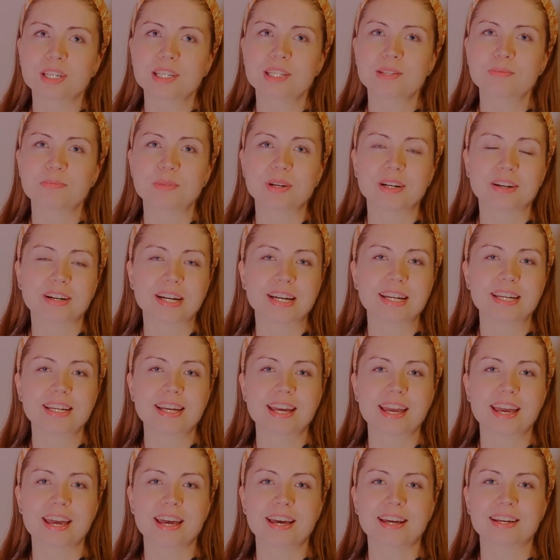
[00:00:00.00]
Spirit.
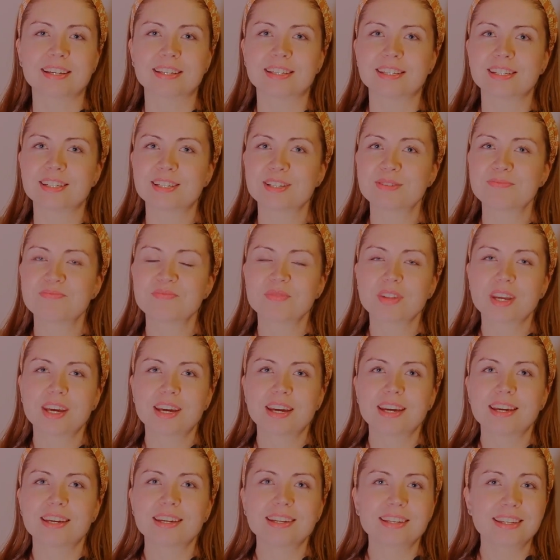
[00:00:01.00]
And
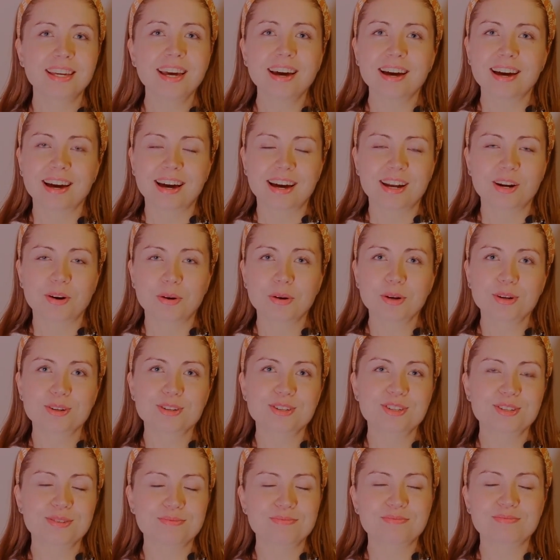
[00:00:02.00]
yeah, at
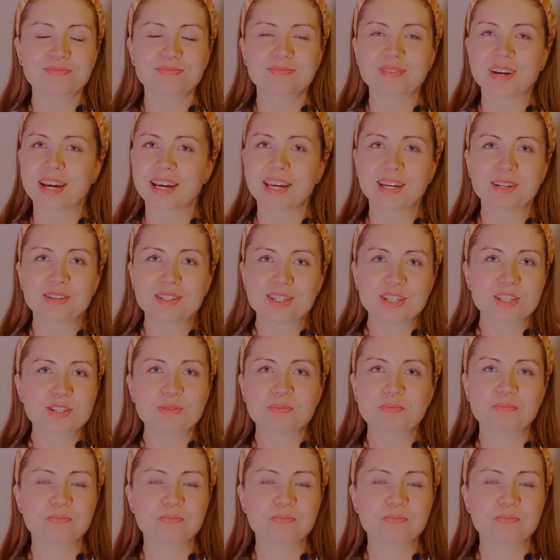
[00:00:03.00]
Oikos, I can just